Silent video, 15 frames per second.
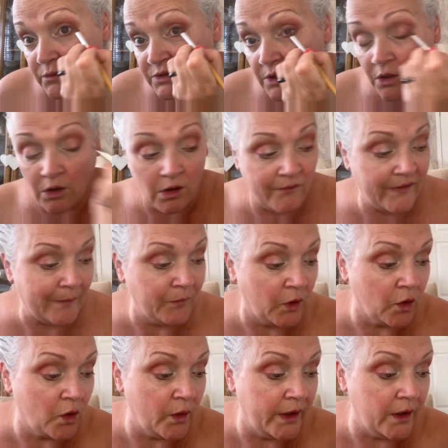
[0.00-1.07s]
half. I'm
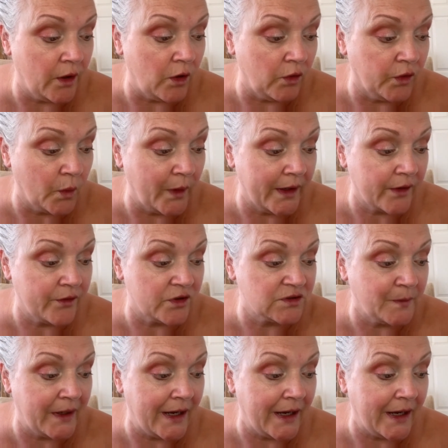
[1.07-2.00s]
not going all the way across my